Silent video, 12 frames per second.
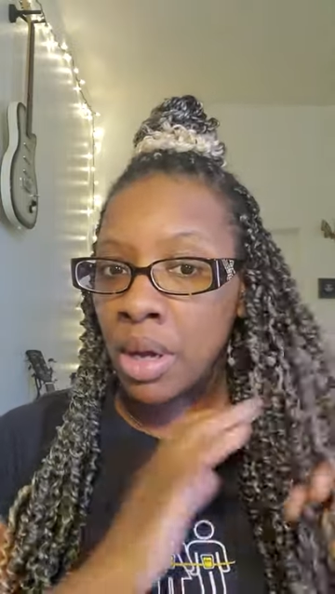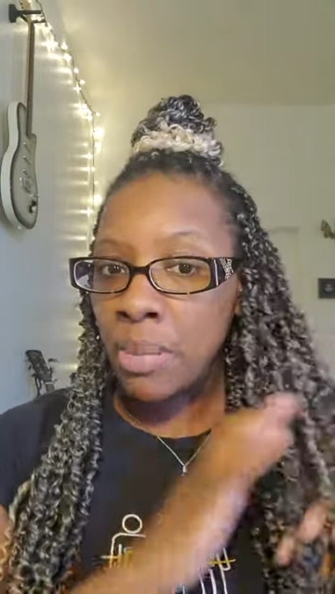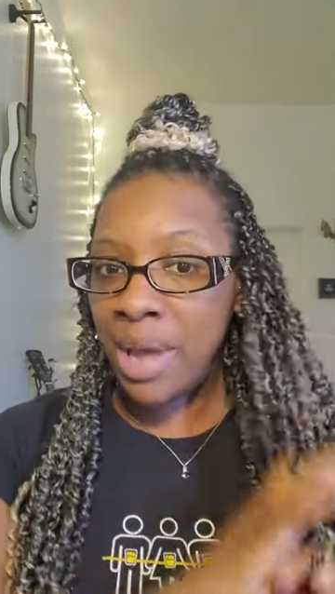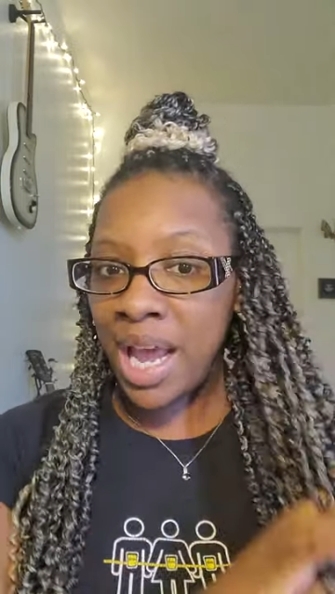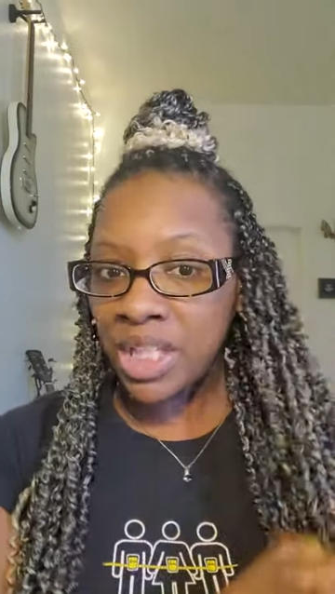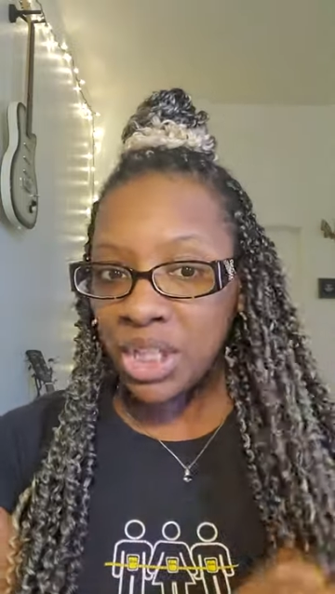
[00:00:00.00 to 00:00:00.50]

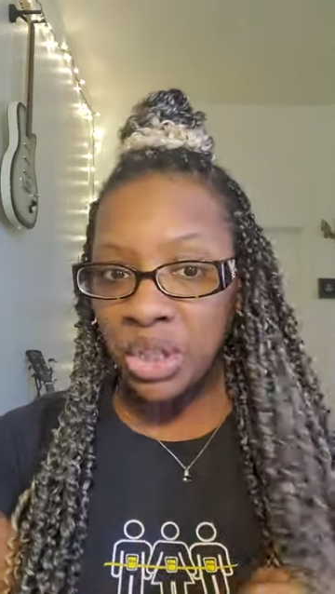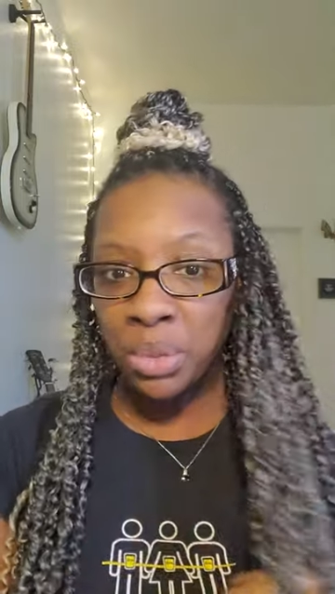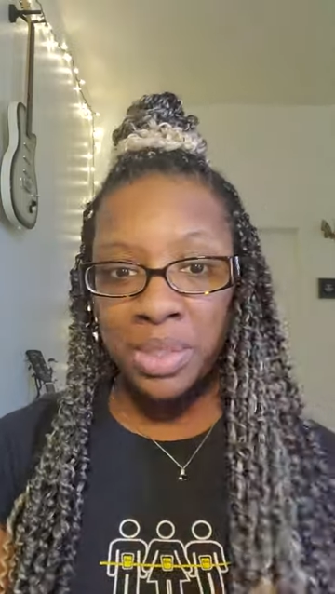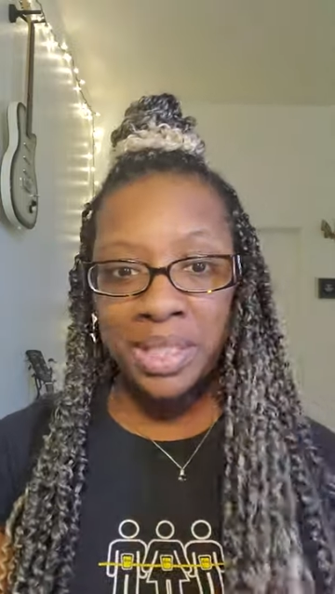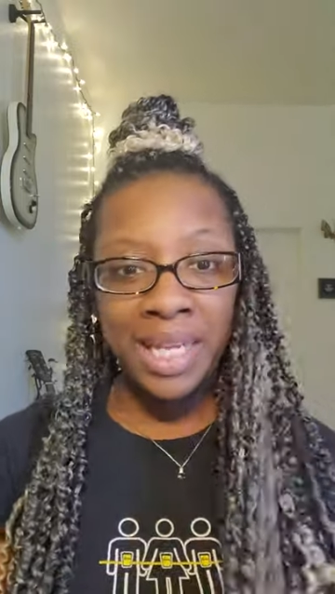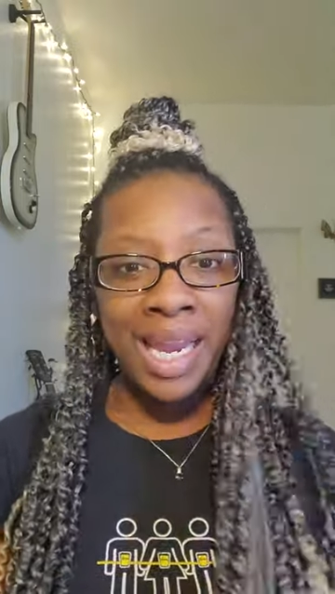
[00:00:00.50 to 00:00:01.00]
Passion
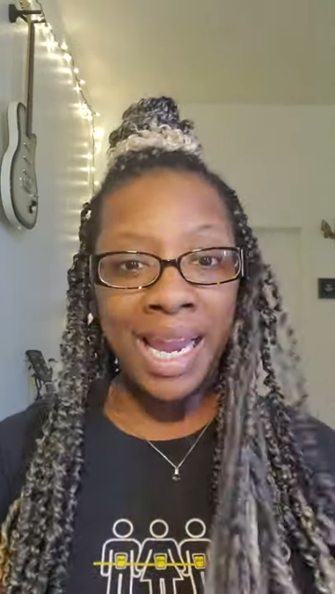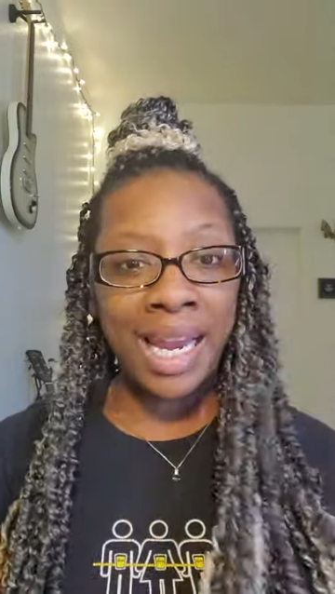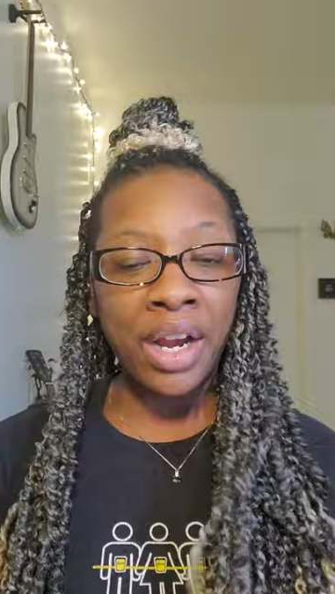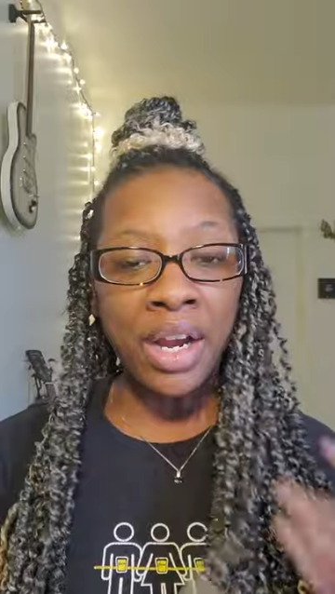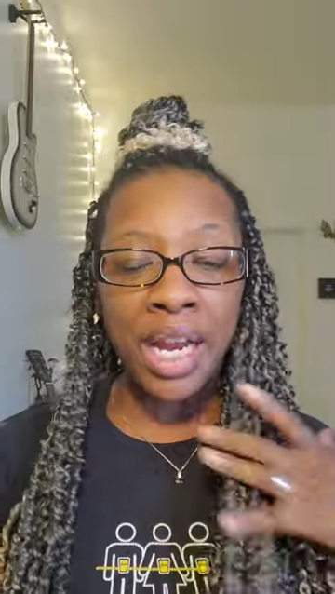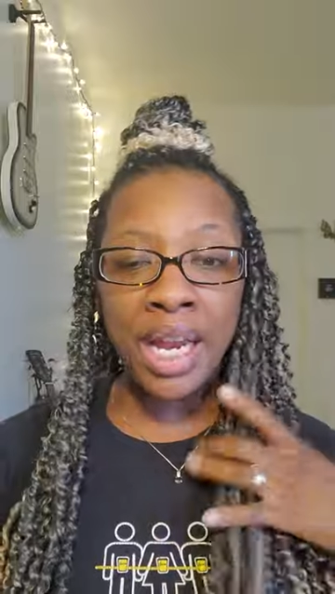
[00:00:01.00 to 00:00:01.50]
Twist
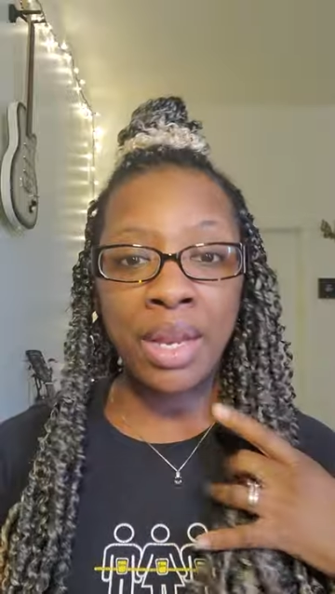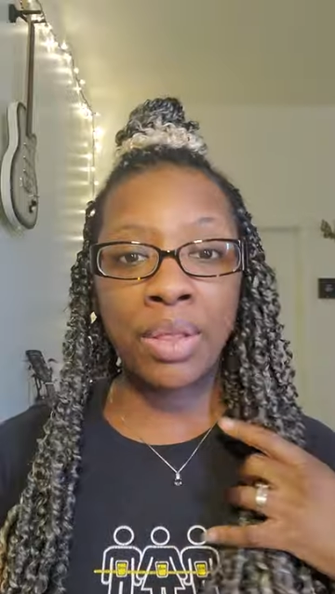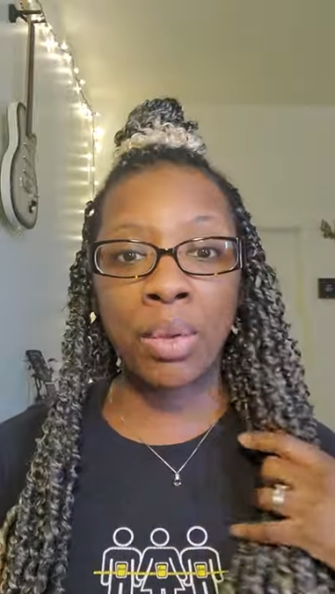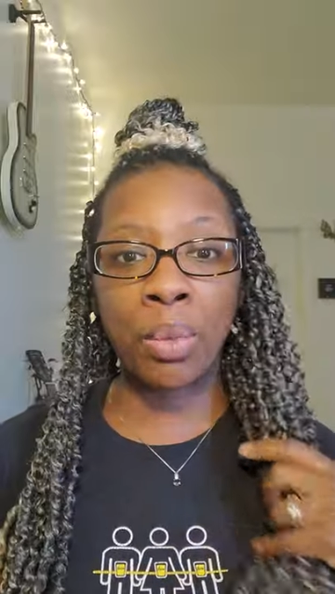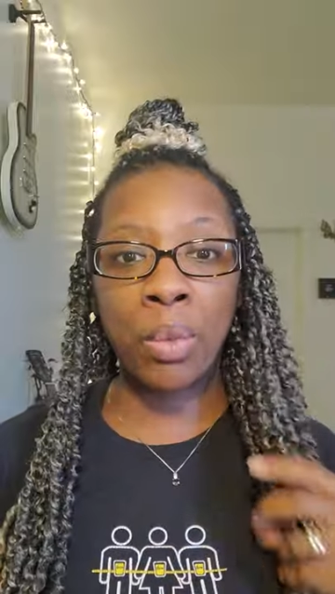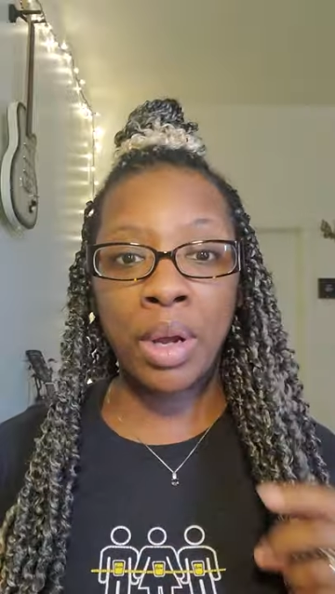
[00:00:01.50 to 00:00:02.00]
Hair in
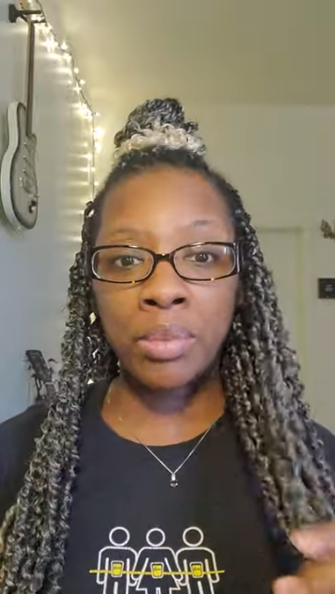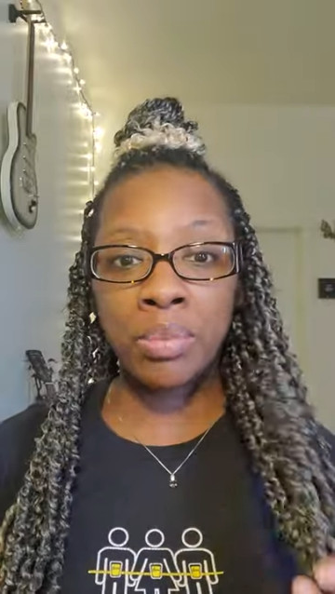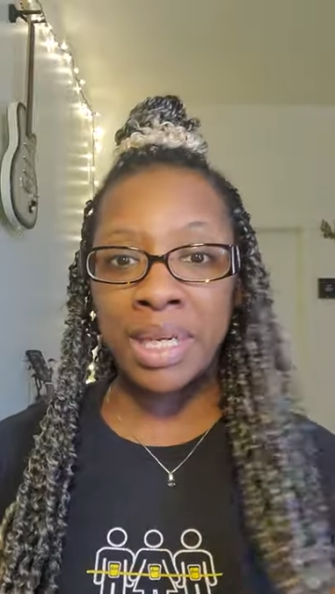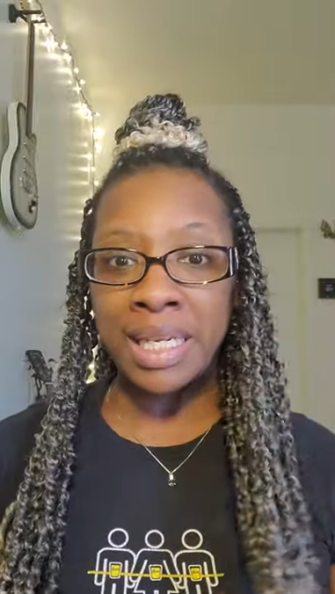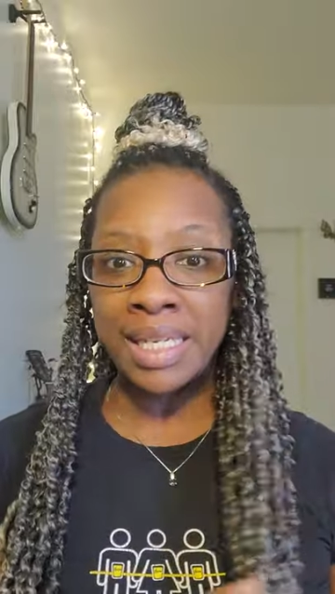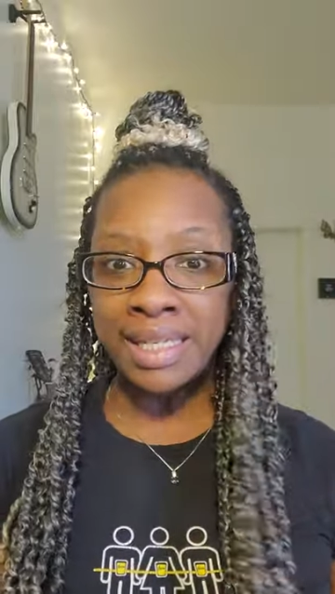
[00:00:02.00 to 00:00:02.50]
the
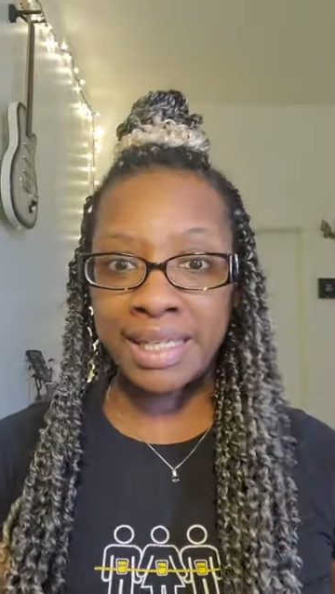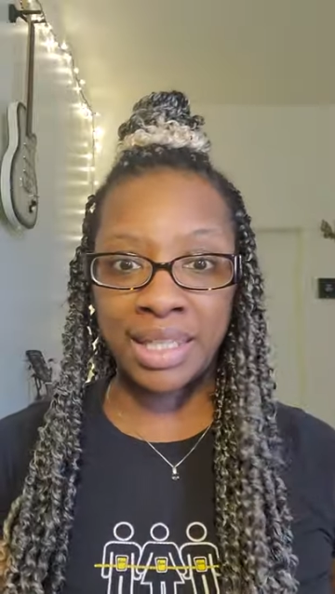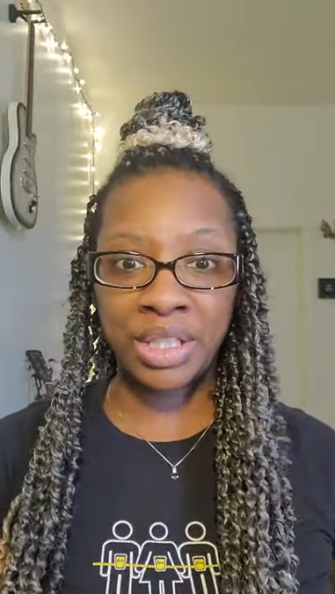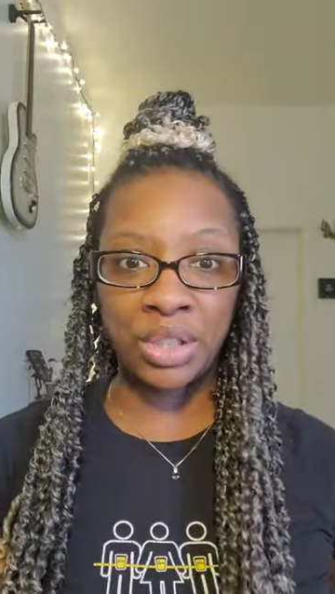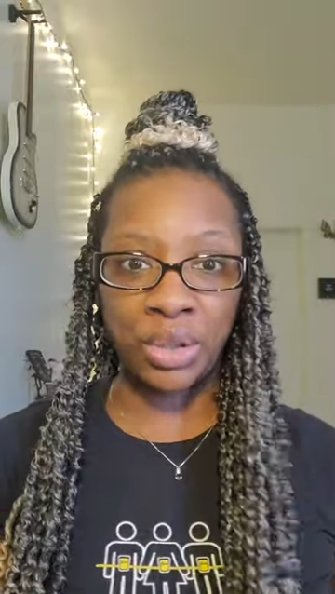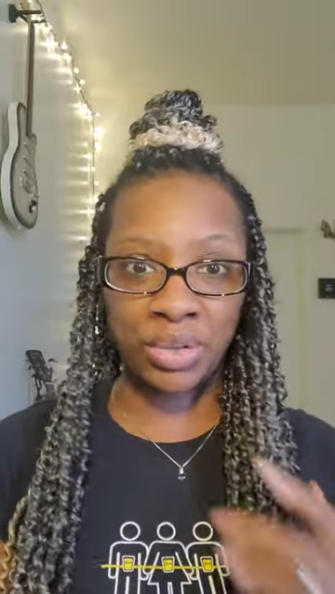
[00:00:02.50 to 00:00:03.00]

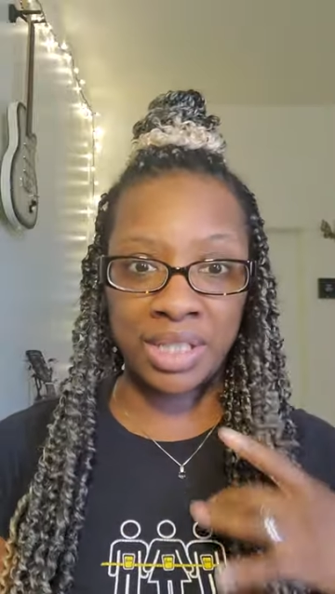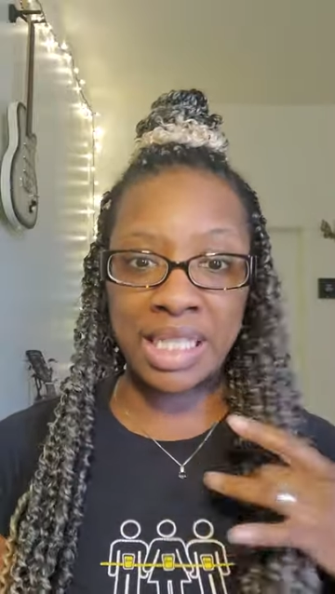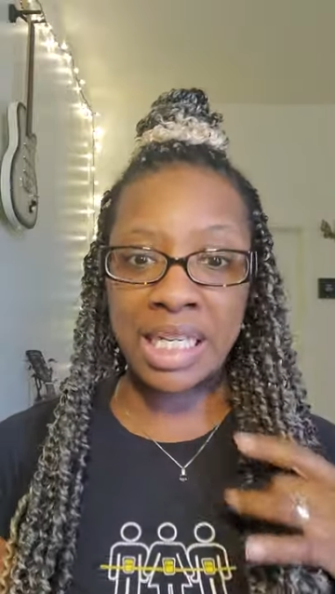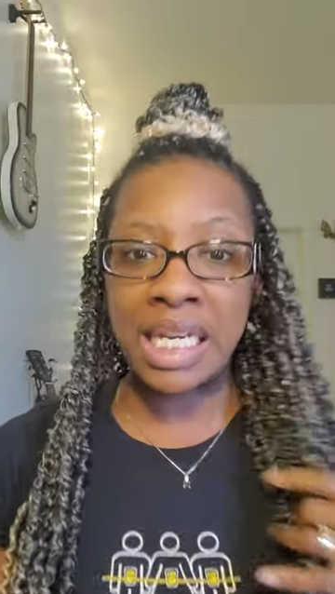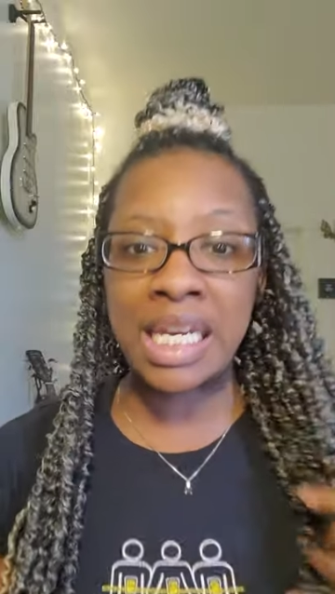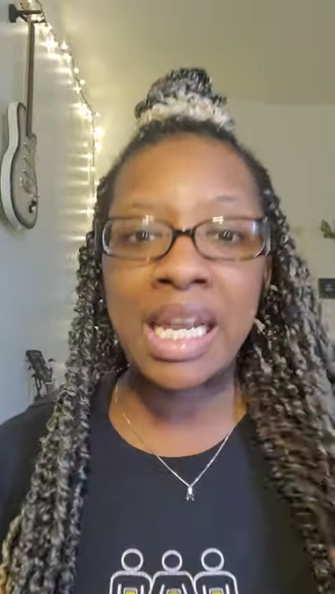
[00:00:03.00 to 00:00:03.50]

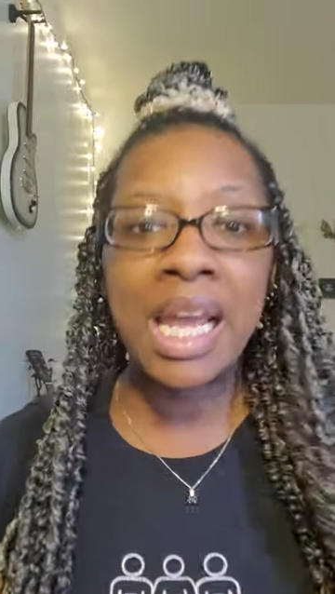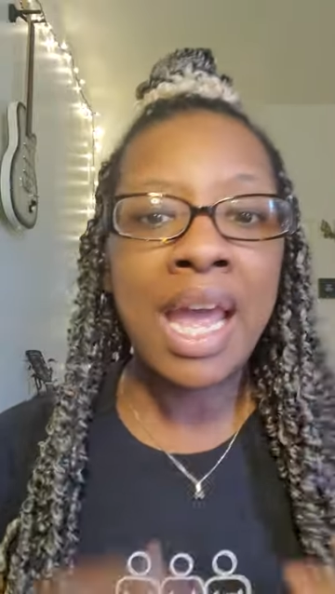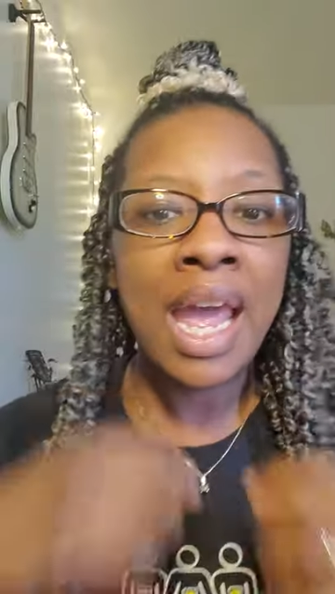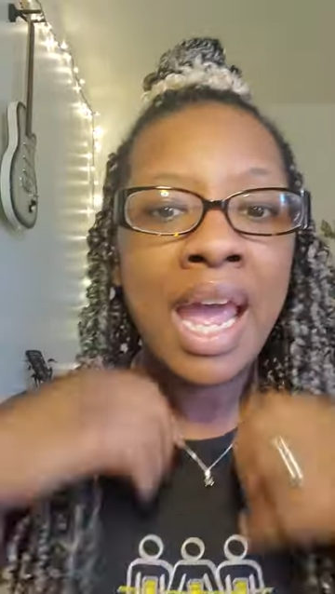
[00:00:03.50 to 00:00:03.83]
1B613,